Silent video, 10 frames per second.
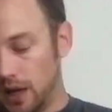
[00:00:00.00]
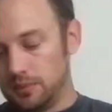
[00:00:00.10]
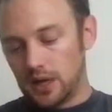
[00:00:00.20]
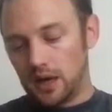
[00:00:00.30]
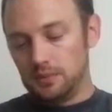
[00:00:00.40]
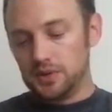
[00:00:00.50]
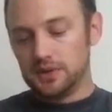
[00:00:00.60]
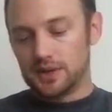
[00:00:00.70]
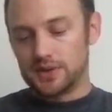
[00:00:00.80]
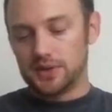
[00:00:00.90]
I'm
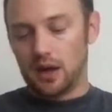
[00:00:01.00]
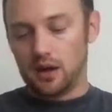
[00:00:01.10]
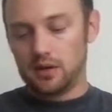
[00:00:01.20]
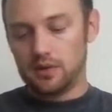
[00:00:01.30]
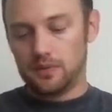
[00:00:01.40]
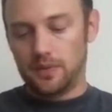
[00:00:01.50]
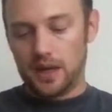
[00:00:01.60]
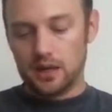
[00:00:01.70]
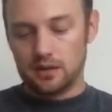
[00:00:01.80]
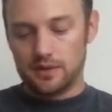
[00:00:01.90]
using the stock
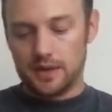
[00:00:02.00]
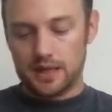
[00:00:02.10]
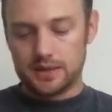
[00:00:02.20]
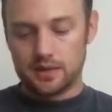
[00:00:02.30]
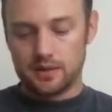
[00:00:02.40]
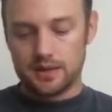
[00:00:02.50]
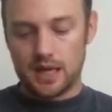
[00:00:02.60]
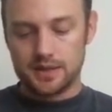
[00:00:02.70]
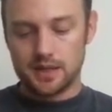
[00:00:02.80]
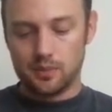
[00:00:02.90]
fan that the
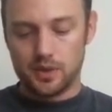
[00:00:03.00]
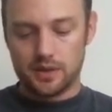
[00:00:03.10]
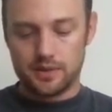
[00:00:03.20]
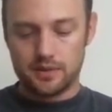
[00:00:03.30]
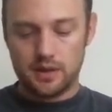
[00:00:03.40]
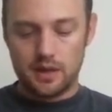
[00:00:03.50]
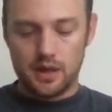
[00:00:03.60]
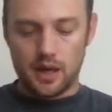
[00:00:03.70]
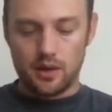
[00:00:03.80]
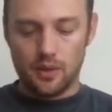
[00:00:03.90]
case came with,
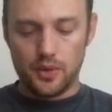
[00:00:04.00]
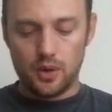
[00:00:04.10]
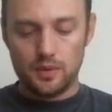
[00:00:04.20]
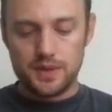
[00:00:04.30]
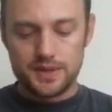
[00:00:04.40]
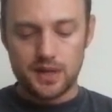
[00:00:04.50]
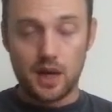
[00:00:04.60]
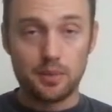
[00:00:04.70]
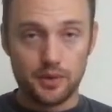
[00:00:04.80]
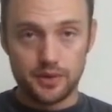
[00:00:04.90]
and although these
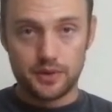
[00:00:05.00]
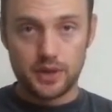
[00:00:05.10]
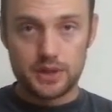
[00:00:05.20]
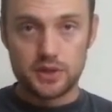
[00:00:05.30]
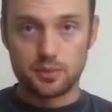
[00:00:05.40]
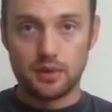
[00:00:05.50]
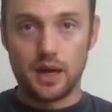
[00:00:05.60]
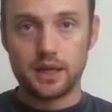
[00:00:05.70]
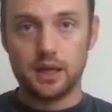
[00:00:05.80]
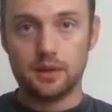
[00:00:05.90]
cables and such is
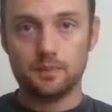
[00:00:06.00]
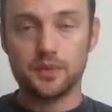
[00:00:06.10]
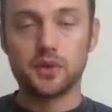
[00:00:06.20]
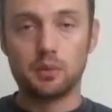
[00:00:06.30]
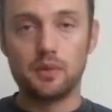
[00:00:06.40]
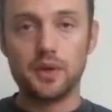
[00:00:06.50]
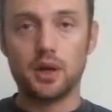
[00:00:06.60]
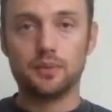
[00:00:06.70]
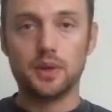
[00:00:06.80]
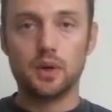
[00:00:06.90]
blocking some of the
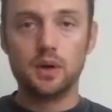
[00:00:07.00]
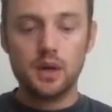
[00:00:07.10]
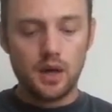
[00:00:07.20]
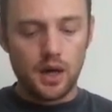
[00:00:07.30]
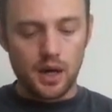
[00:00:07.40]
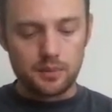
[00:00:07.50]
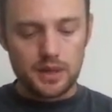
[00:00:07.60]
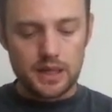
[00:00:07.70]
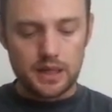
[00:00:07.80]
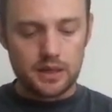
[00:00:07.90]
airflow, I'm
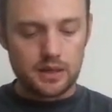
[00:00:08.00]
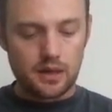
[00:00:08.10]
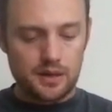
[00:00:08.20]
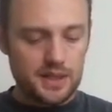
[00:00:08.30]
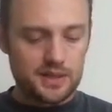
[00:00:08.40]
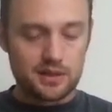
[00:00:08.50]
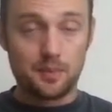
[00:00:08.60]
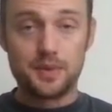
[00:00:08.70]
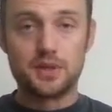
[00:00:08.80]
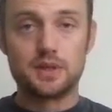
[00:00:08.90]
getting decent
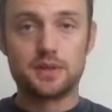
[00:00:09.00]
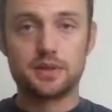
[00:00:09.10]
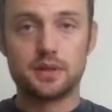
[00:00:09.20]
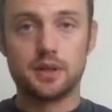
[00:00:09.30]
temperatures.